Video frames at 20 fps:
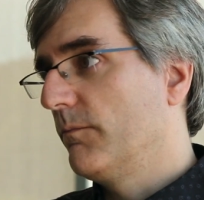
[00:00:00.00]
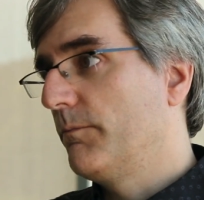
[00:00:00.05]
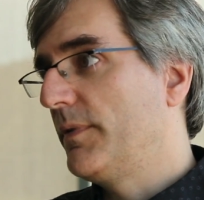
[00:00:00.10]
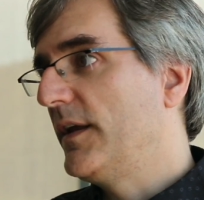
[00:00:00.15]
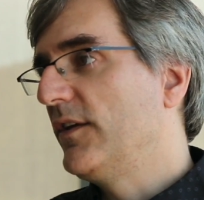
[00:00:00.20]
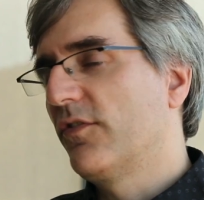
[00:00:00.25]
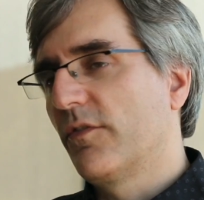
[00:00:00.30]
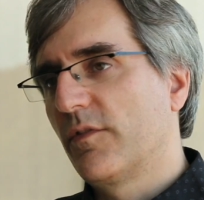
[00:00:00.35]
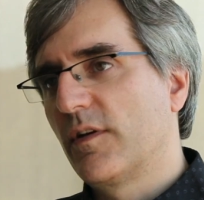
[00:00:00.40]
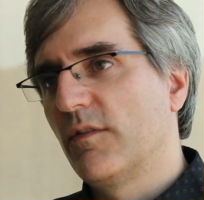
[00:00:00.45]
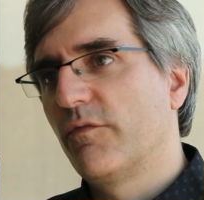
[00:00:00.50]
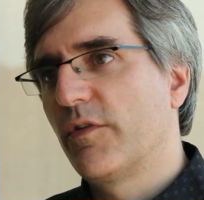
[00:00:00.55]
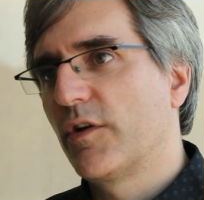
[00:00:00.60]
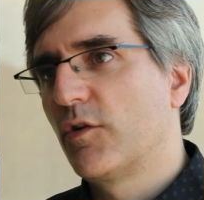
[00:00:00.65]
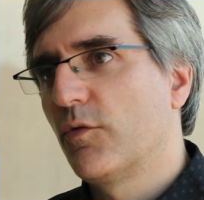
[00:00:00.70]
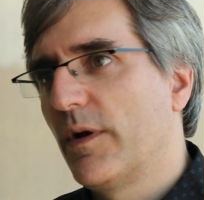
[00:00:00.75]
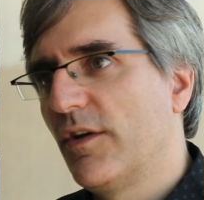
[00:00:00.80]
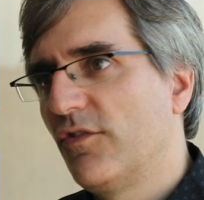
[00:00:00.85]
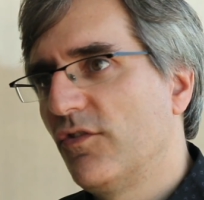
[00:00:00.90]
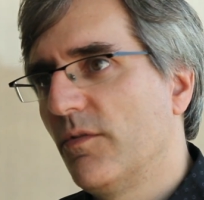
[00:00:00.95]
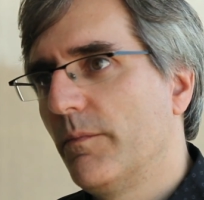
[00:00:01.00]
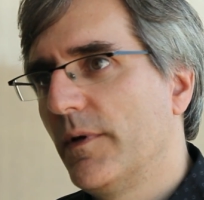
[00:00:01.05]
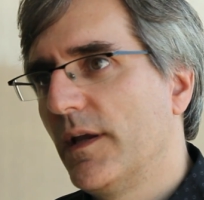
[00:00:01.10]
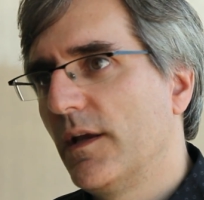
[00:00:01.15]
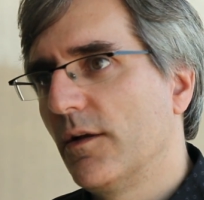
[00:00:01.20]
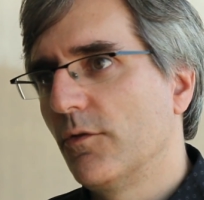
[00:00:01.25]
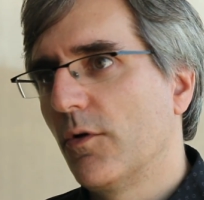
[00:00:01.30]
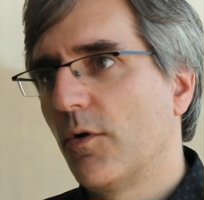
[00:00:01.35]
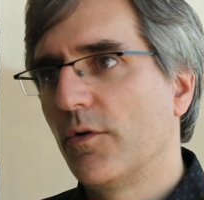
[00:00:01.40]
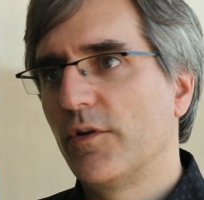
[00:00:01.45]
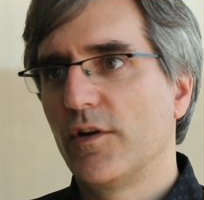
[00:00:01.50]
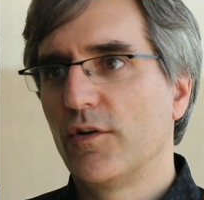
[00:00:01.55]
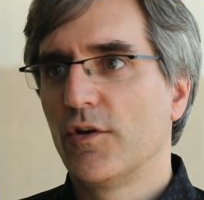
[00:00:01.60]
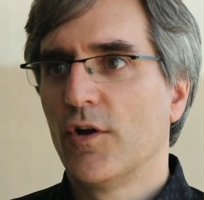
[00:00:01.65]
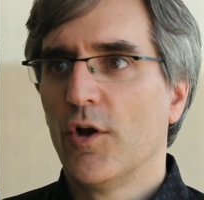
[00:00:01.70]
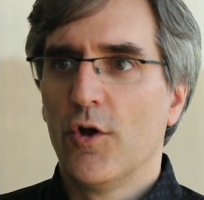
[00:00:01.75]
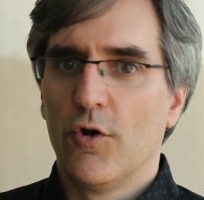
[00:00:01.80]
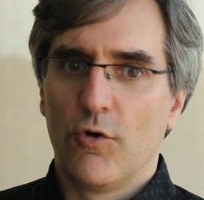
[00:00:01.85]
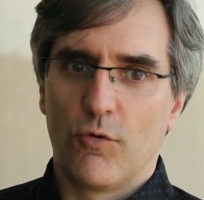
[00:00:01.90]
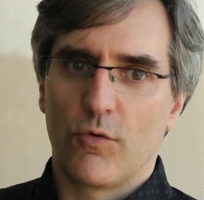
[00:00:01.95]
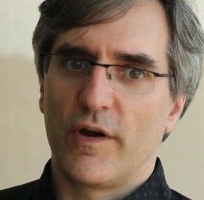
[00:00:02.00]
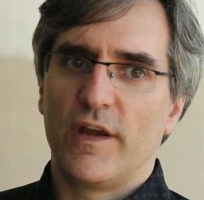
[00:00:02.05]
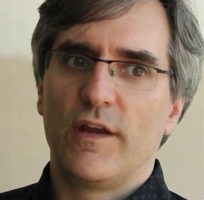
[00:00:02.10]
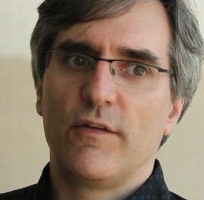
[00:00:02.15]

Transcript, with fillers: piece of configuration being loaded, or